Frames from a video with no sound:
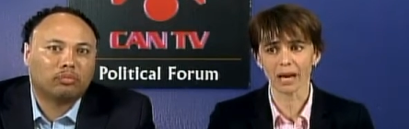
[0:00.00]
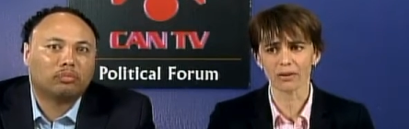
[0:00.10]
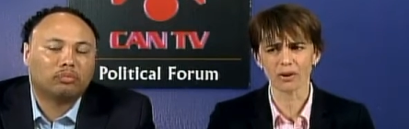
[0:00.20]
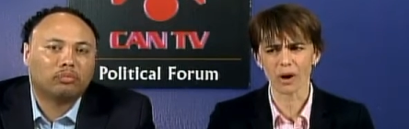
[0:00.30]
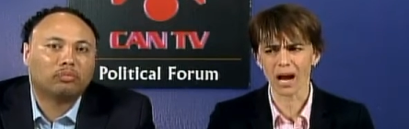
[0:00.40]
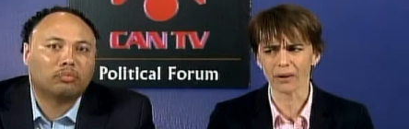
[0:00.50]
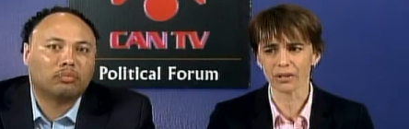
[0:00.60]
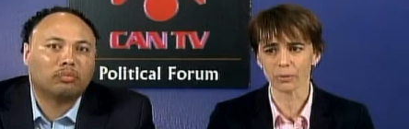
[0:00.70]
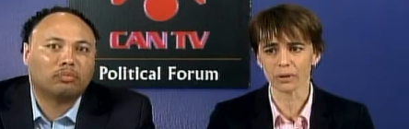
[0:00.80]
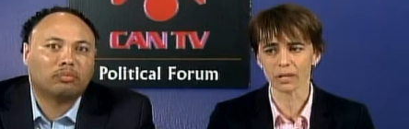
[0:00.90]
Speaker 1: I don't know how
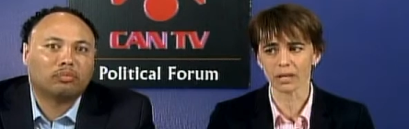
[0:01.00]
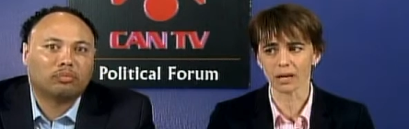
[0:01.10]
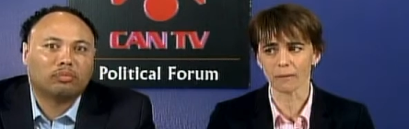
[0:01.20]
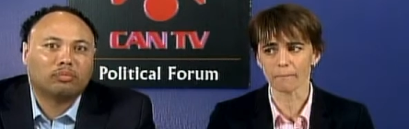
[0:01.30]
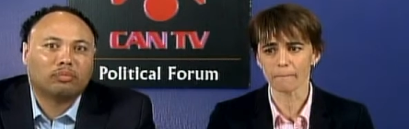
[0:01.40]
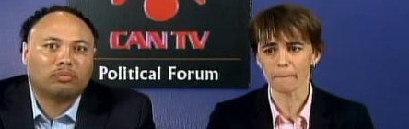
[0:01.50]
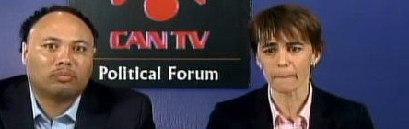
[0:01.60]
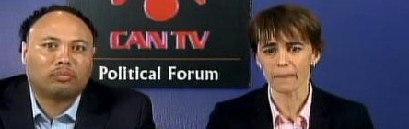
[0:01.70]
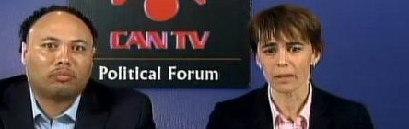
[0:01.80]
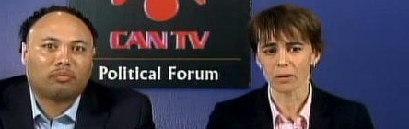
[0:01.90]
you would um,
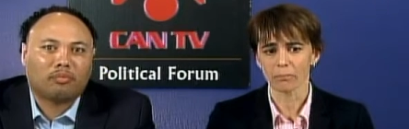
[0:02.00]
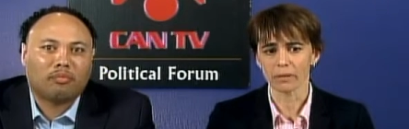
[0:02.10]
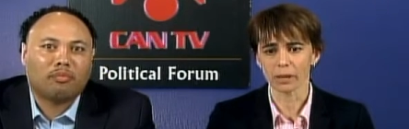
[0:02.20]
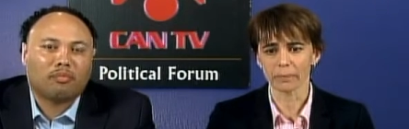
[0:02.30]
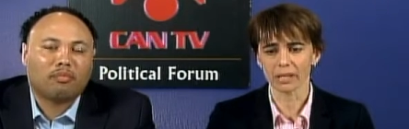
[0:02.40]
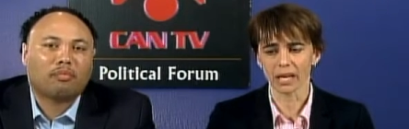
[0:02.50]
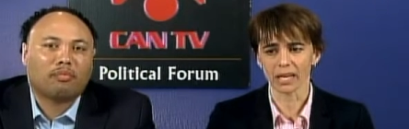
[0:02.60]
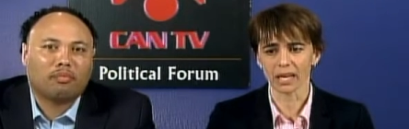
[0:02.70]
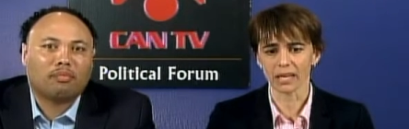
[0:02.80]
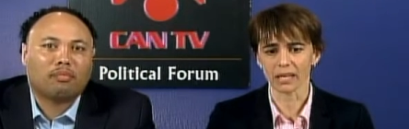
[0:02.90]

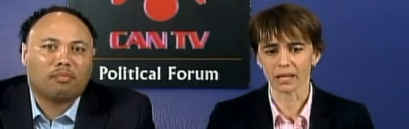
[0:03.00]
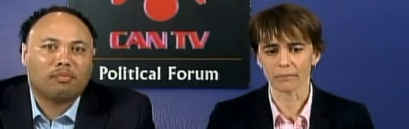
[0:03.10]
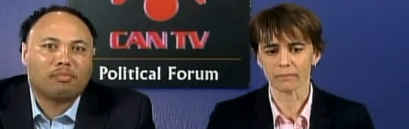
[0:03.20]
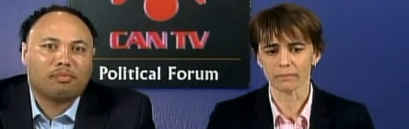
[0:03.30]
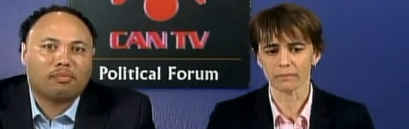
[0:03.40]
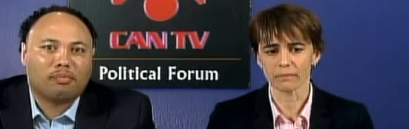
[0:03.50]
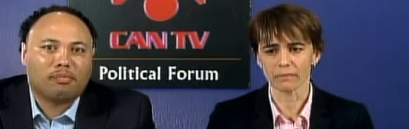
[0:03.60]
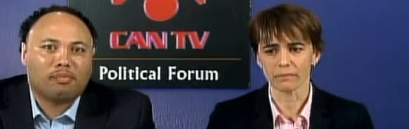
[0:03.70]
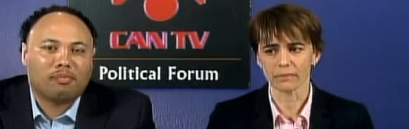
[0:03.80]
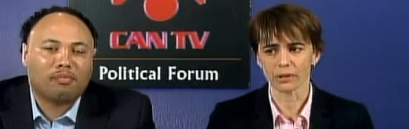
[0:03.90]
manipulate a uh,
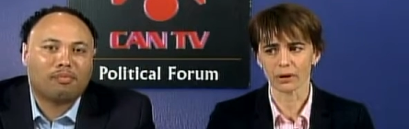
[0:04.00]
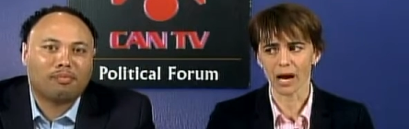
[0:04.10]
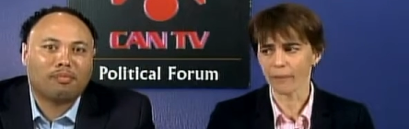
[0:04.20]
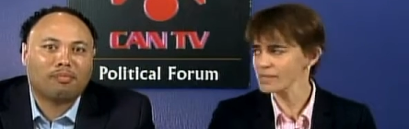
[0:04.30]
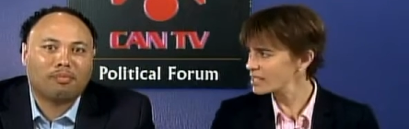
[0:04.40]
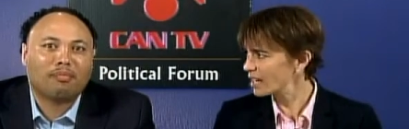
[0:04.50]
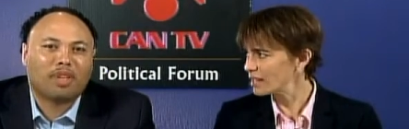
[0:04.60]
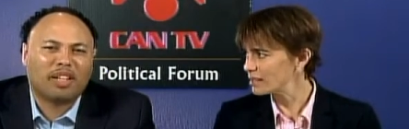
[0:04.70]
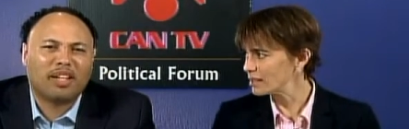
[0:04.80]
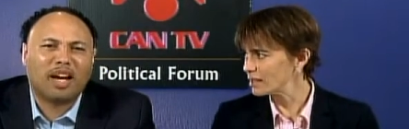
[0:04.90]
you know, a
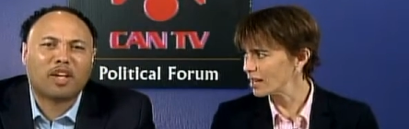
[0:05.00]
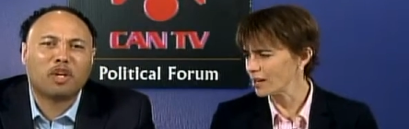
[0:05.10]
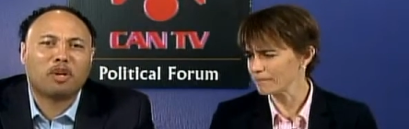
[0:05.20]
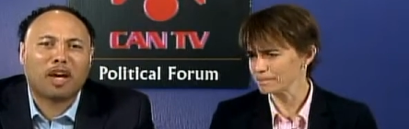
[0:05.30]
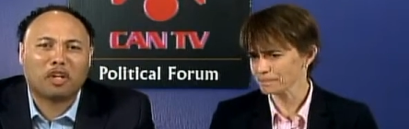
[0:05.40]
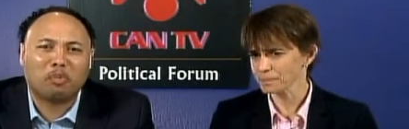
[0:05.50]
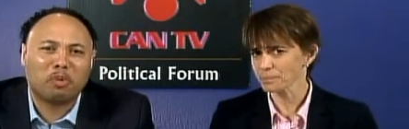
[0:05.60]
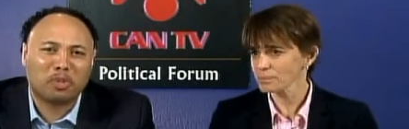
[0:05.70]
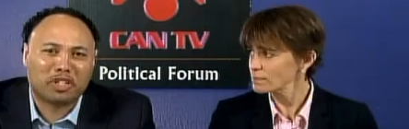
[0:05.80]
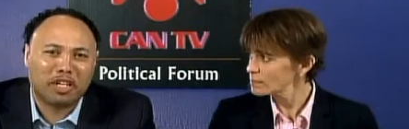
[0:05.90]
homicide. Yeah, I could um, I
Speaker 2: could
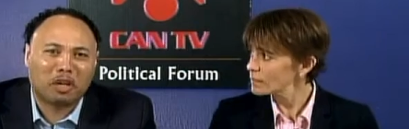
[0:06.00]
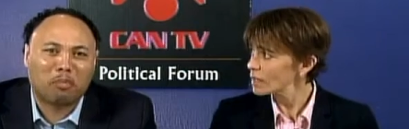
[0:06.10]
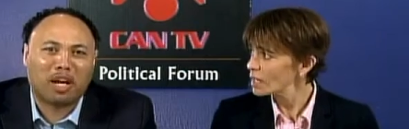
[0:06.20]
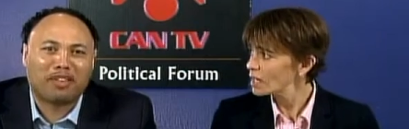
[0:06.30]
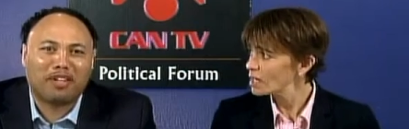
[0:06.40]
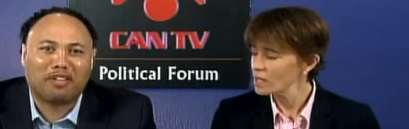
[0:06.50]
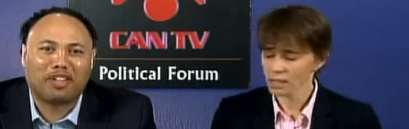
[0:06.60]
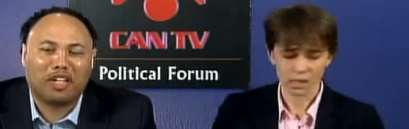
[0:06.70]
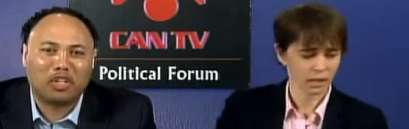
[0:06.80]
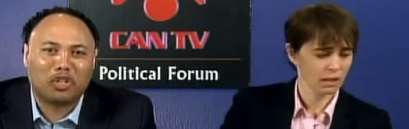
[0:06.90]
be mistaken, but I think
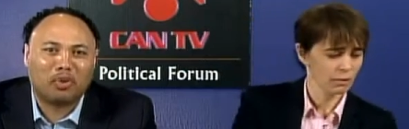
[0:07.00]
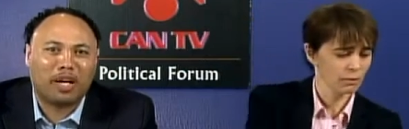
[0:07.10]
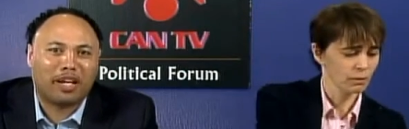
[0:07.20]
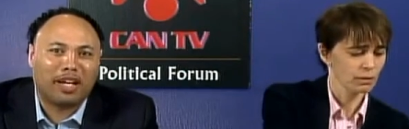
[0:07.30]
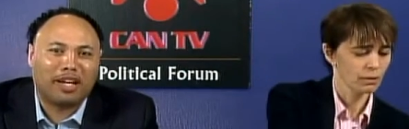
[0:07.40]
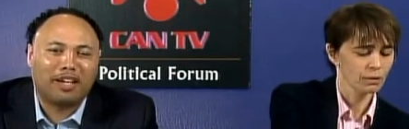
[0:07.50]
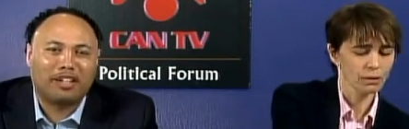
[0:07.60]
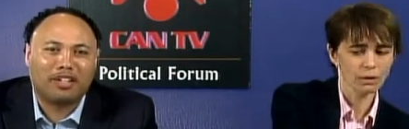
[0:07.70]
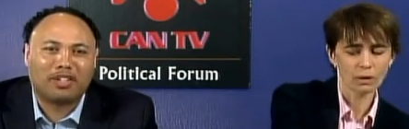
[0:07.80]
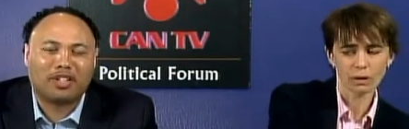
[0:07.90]
the issue at
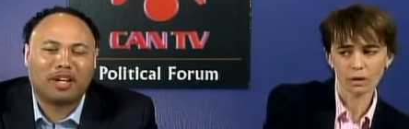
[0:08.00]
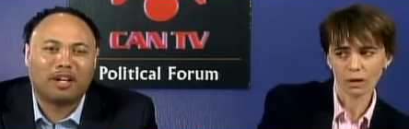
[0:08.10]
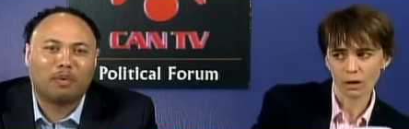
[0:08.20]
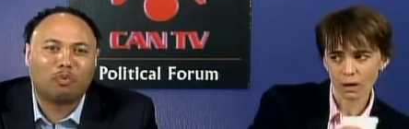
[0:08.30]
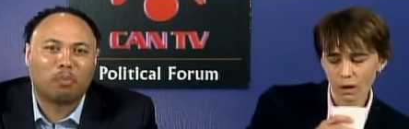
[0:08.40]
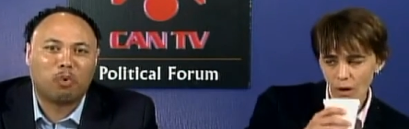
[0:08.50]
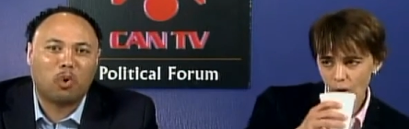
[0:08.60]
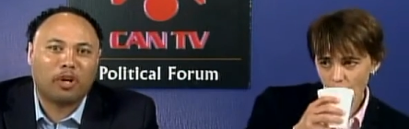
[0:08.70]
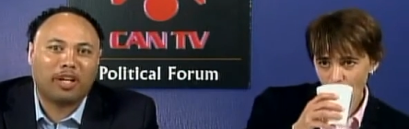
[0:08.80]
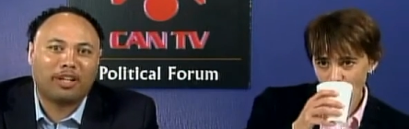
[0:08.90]
hand is uh,
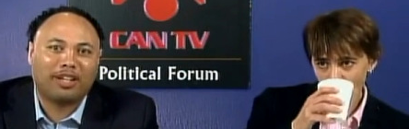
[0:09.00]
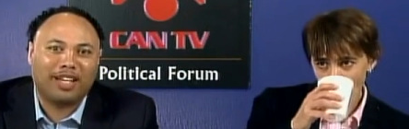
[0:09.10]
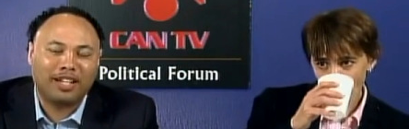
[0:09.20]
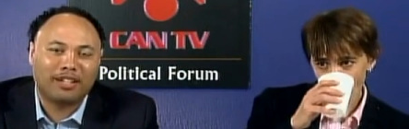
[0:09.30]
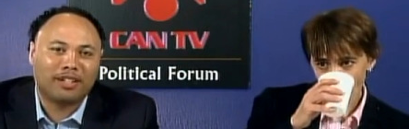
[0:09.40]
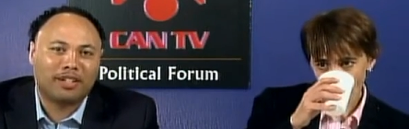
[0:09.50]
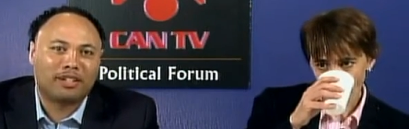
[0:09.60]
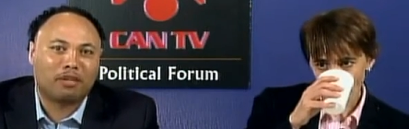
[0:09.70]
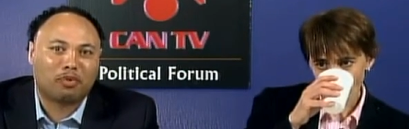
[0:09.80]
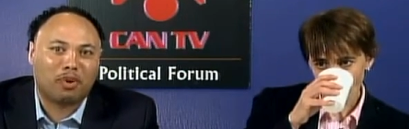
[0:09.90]
reporting
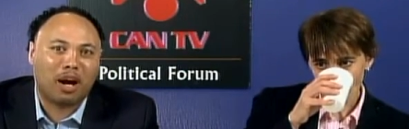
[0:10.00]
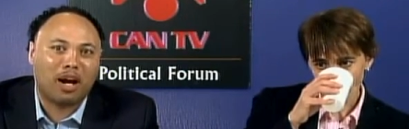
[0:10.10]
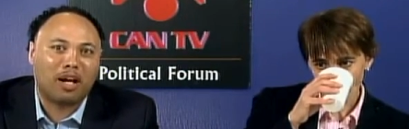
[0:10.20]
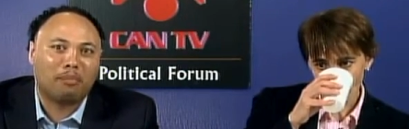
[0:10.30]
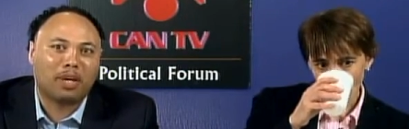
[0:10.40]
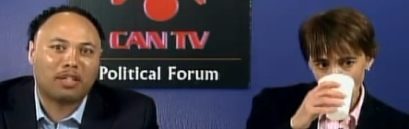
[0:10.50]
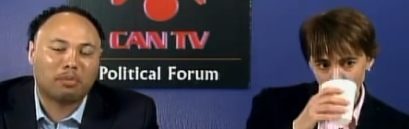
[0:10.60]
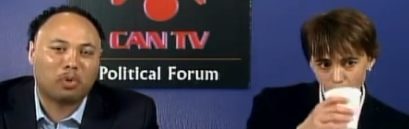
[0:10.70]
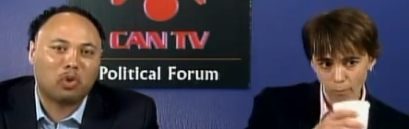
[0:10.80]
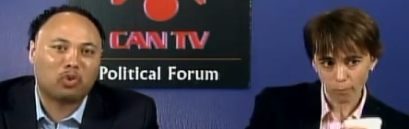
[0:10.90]
incidents of crime as
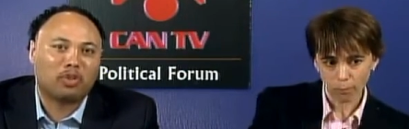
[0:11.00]
opposed